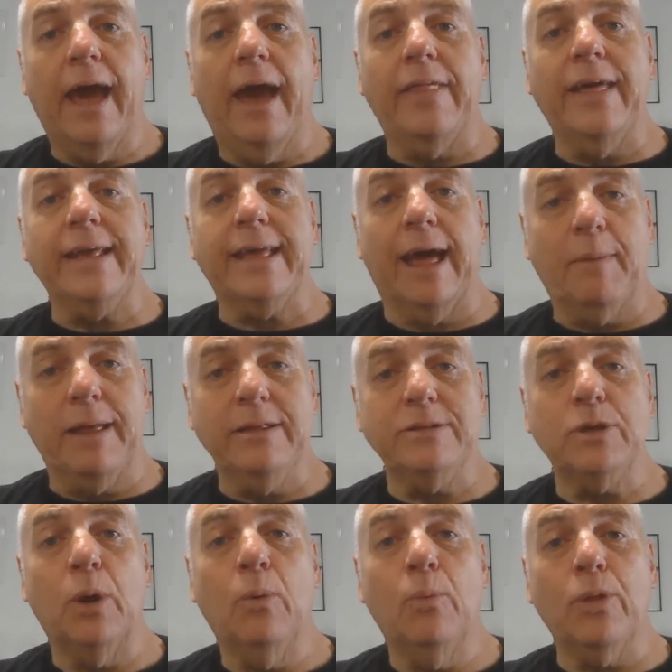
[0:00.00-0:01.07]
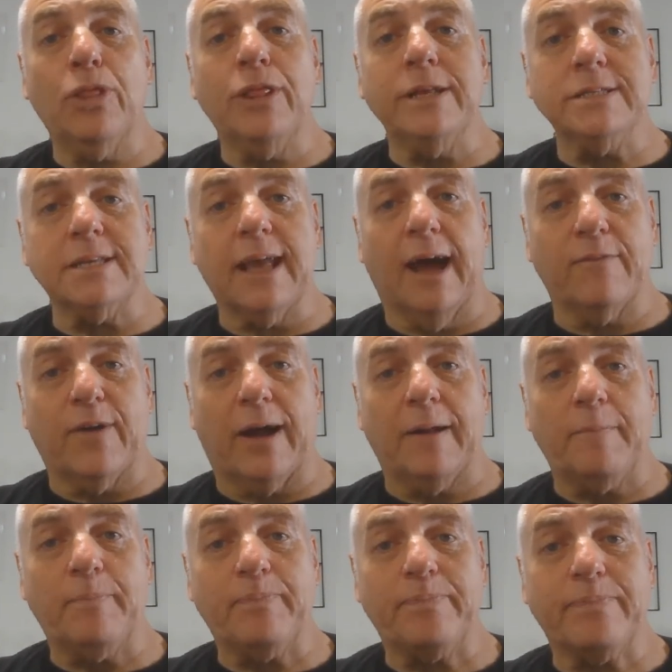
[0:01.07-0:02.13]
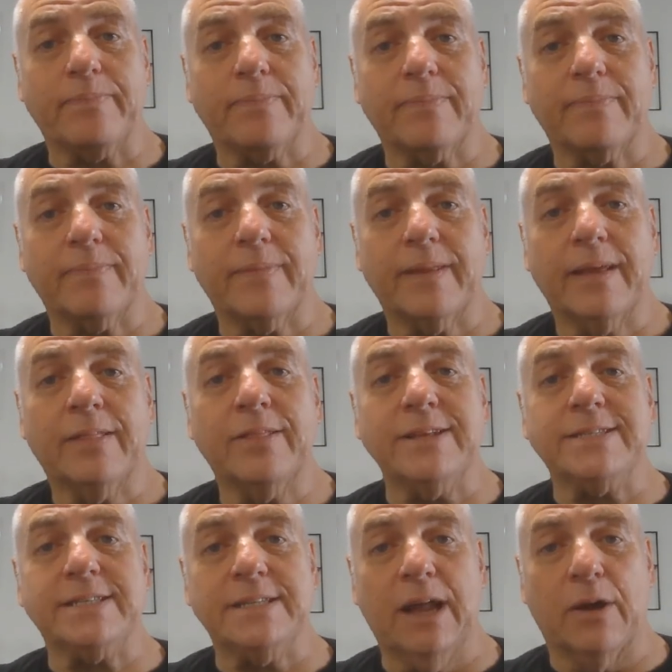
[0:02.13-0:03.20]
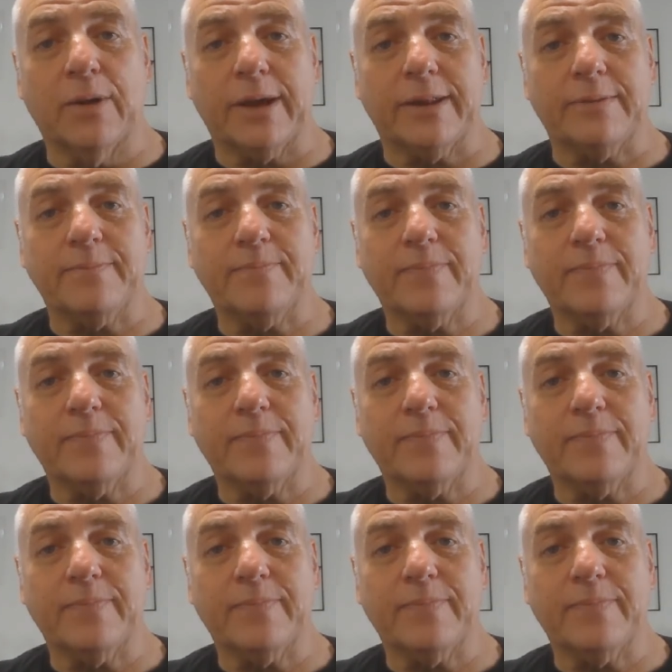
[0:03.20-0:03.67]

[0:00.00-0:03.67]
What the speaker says: And they came out with this cover, this slogan.